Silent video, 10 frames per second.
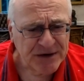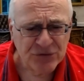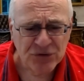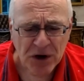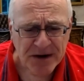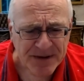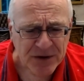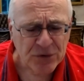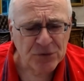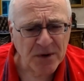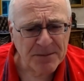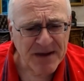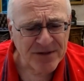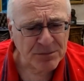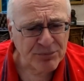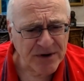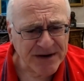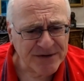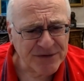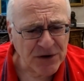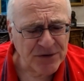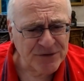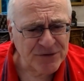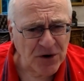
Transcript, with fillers: should only be used when methylprednisolone is